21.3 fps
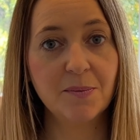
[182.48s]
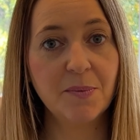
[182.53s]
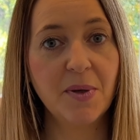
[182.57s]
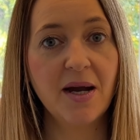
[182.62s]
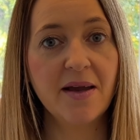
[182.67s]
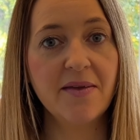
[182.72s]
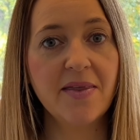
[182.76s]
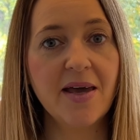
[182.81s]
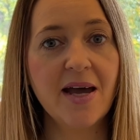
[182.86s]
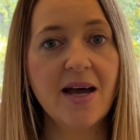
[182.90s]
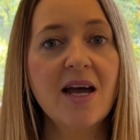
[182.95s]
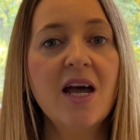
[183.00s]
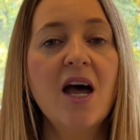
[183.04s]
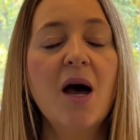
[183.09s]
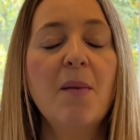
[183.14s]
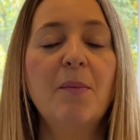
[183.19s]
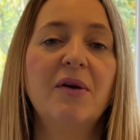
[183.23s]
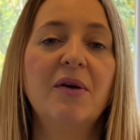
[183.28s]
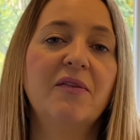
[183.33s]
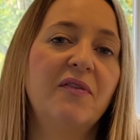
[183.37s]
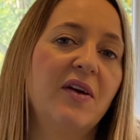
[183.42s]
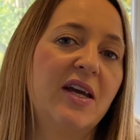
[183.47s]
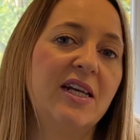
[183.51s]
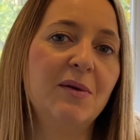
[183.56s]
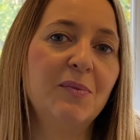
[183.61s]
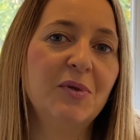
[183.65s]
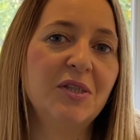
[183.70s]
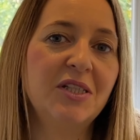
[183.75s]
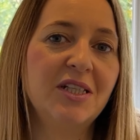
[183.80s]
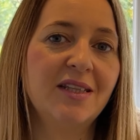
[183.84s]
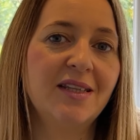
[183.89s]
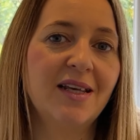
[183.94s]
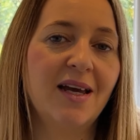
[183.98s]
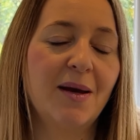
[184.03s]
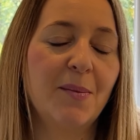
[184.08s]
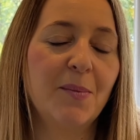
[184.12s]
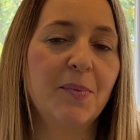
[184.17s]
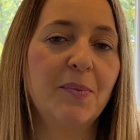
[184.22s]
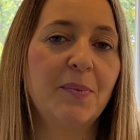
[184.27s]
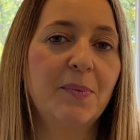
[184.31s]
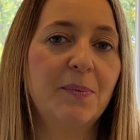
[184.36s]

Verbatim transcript: to buy that. But for anybody that